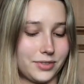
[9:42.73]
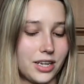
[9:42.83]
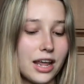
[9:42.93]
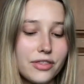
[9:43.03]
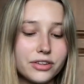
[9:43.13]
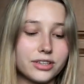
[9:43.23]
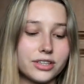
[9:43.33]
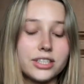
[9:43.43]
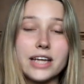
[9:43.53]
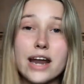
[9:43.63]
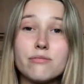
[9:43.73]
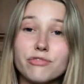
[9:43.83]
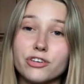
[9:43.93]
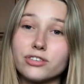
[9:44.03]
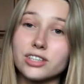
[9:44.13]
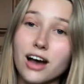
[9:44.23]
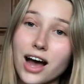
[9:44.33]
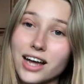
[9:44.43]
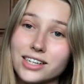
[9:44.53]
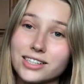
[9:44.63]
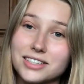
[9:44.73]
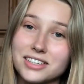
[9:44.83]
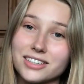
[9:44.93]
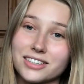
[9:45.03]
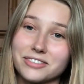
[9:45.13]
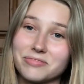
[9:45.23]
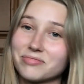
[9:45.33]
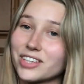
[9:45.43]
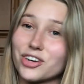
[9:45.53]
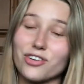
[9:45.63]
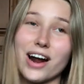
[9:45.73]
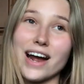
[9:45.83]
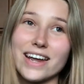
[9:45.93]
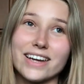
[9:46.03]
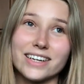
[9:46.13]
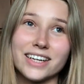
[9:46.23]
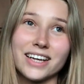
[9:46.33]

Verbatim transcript: Like the, the denim feels nice, great.